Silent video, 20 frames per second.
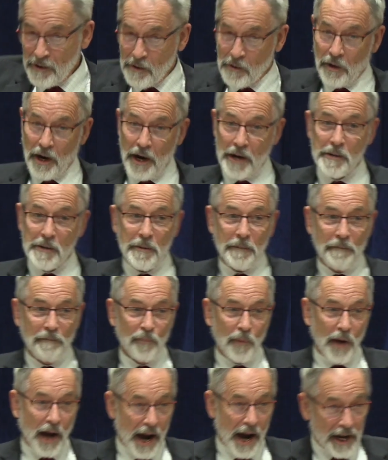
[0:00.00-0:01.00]
Right?
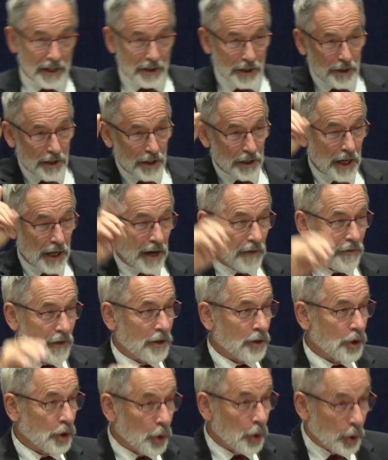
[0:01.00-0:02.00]
I did the
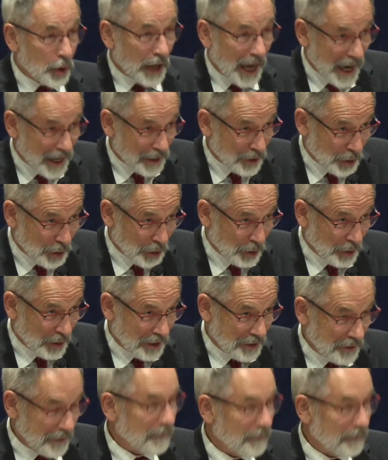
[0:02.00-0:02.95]
David. You can't do it.